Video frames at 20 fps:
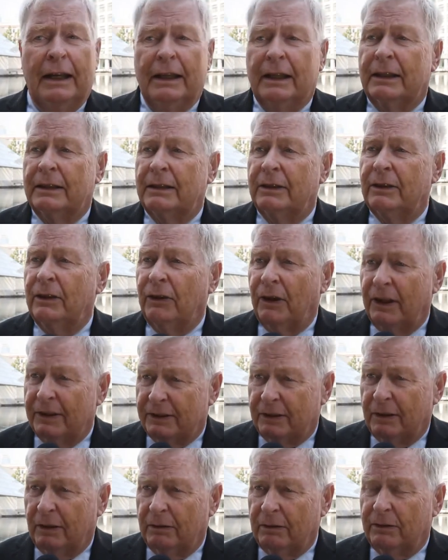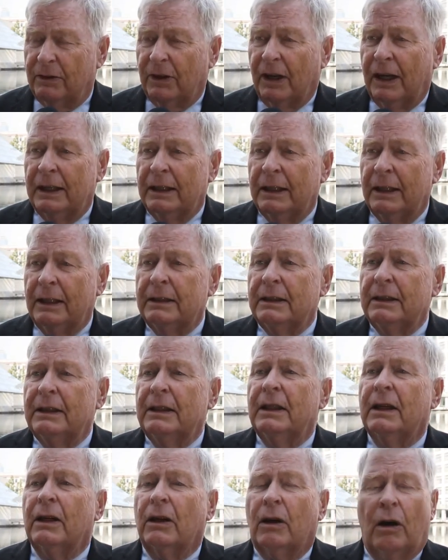and the rest of China
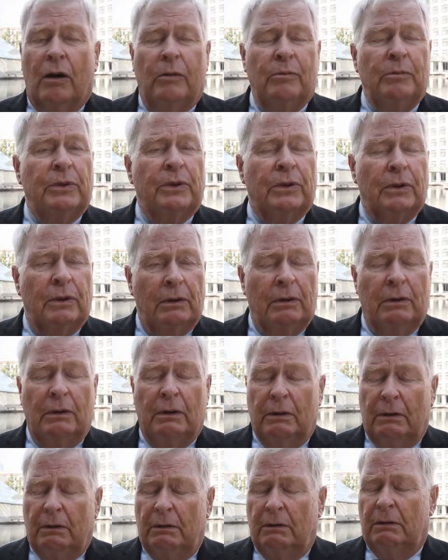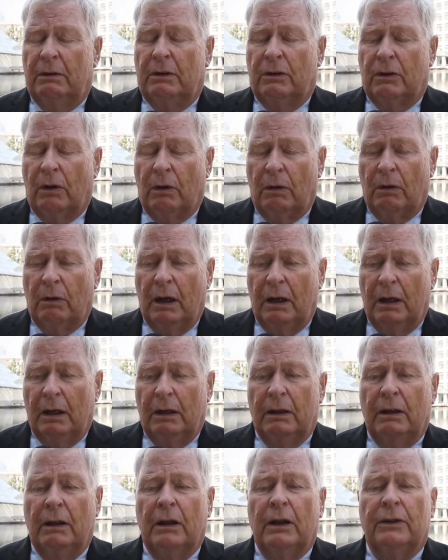come to
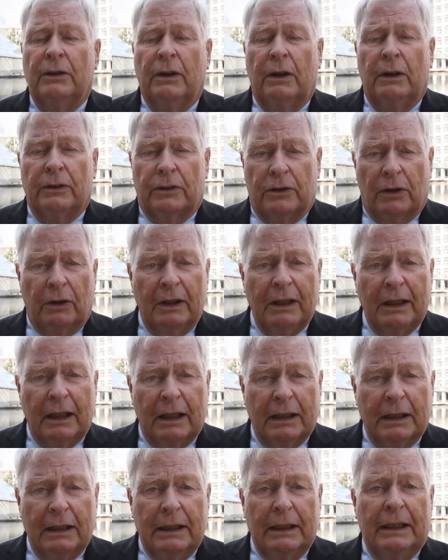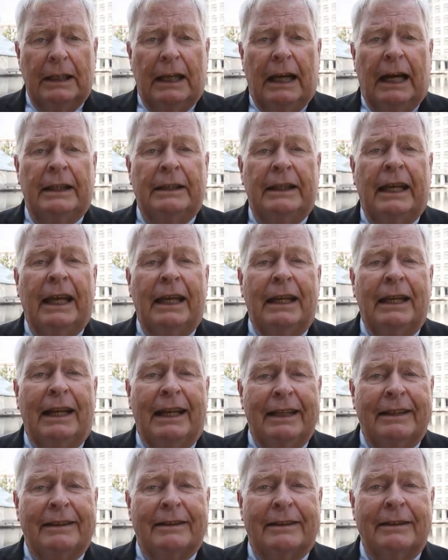Zurich, and they
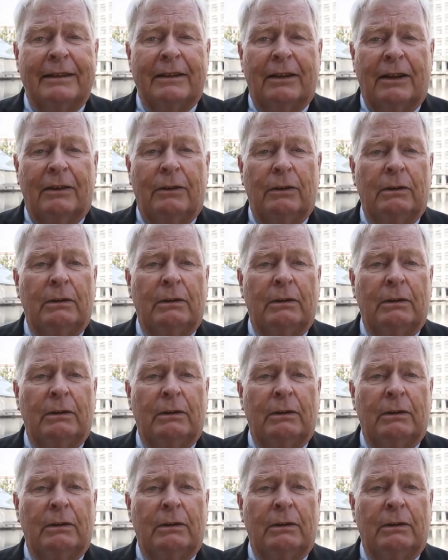visit